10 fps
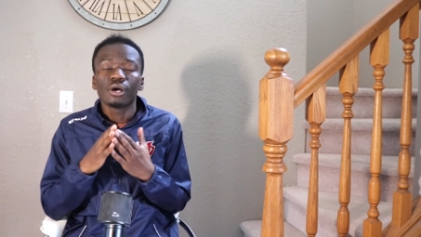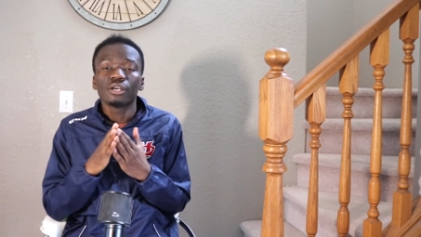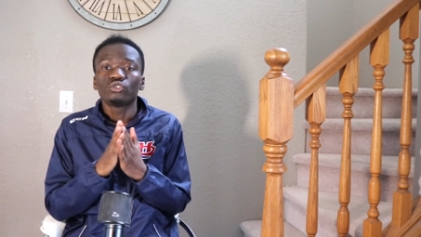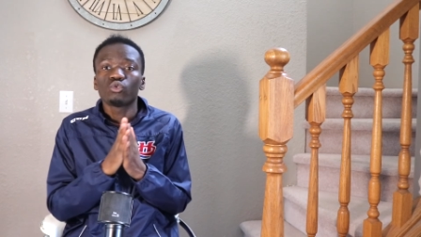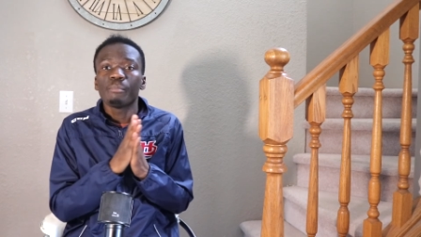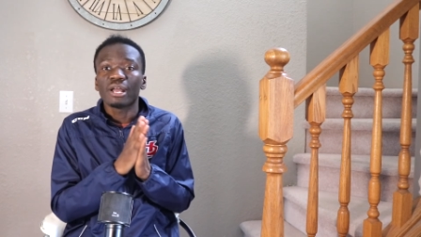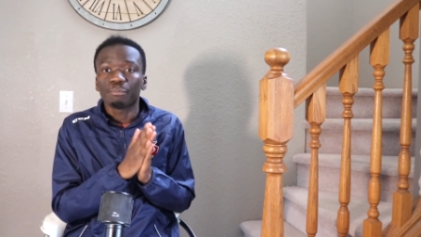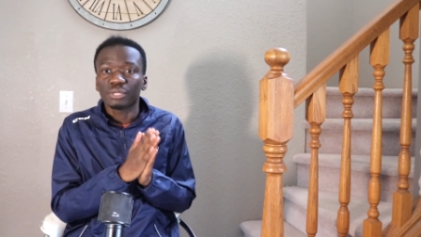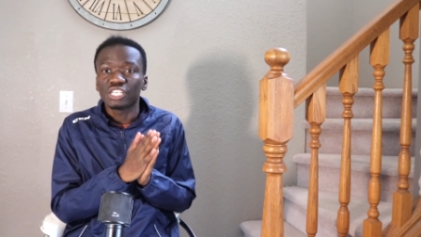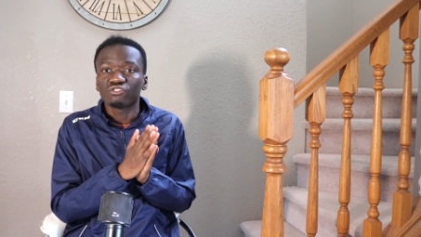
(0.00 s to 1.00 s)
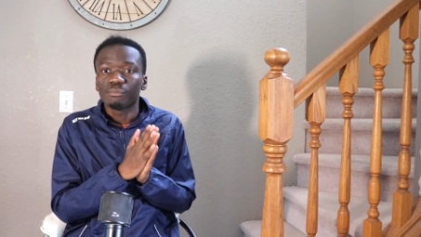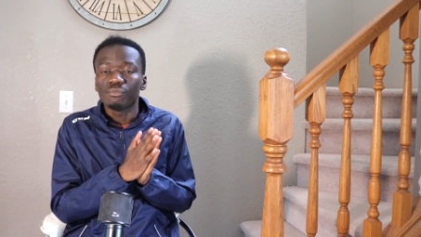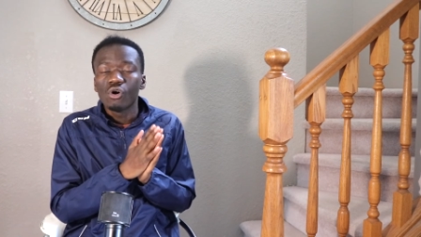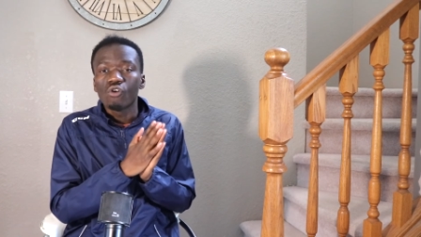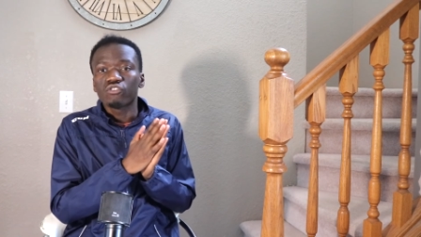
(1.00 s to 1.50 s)
into a better place from
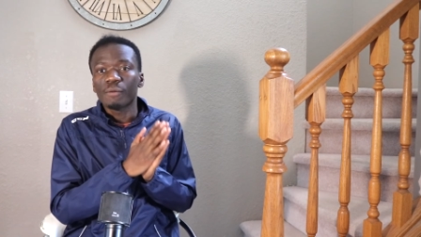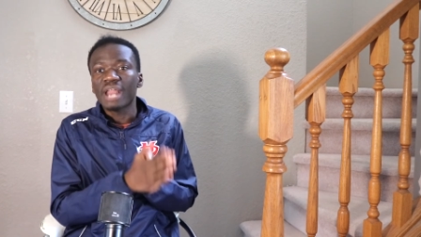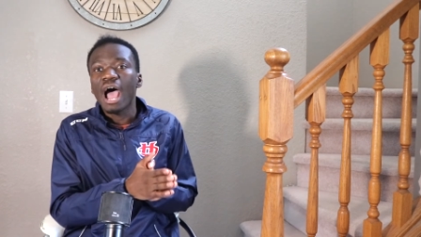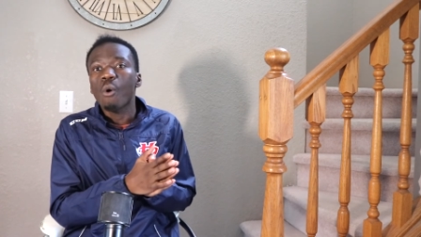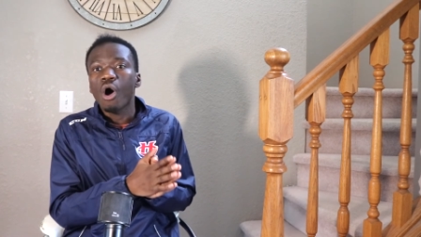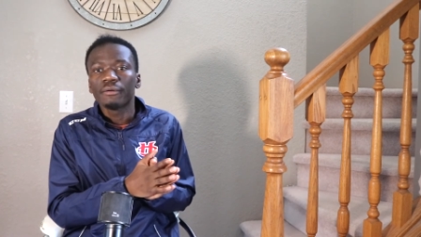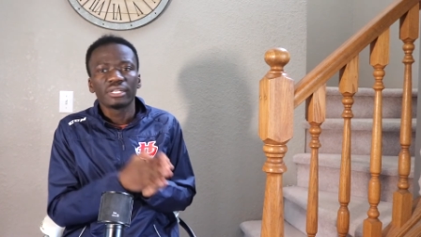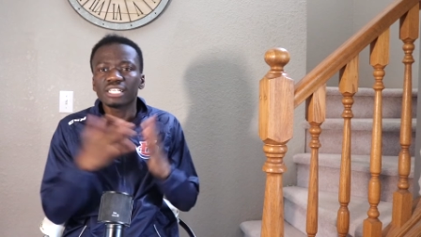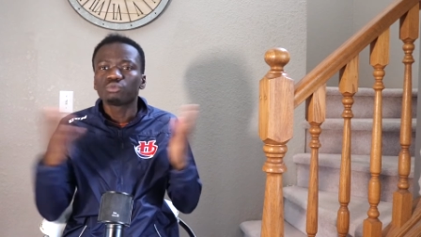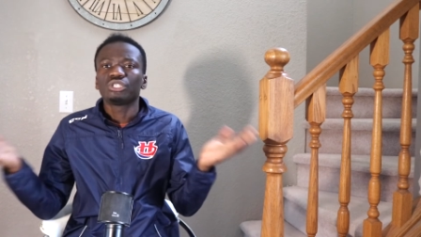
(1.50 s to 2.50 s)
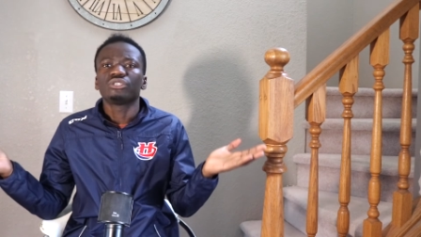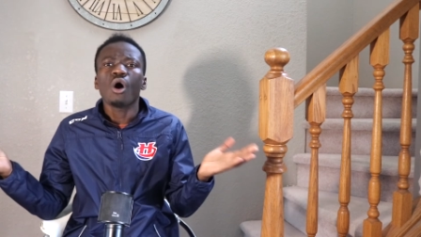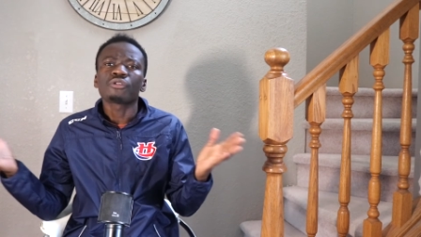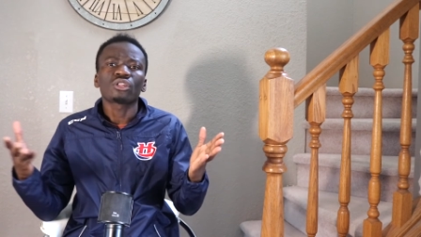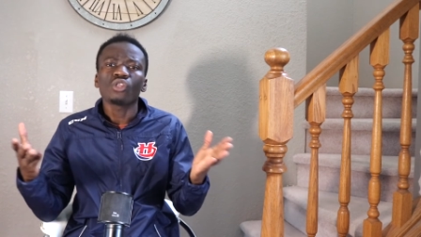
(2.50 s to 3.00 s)
now on. That's what
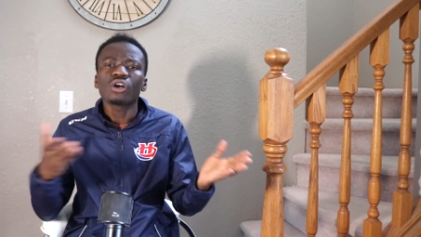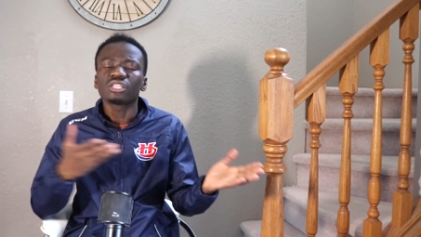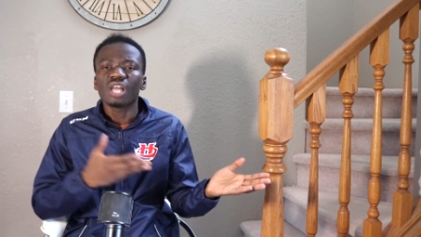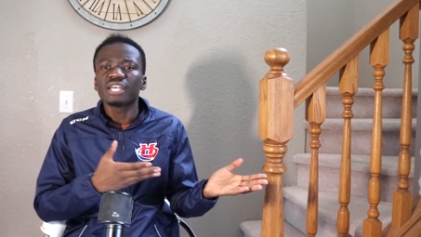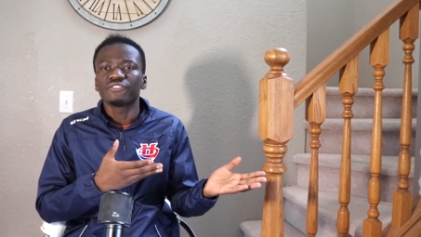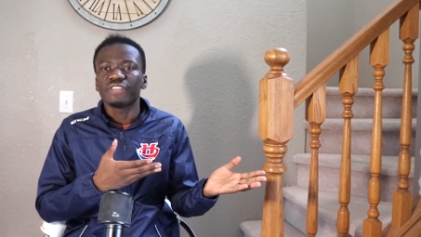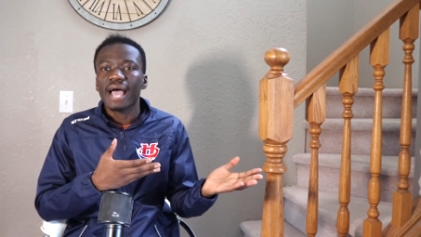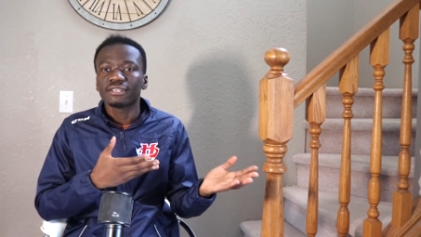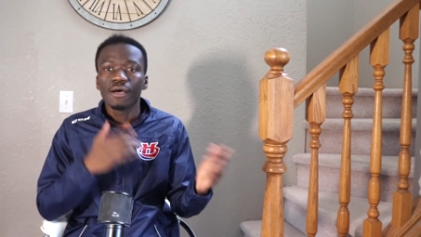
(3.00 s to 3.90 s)
along the lines of that.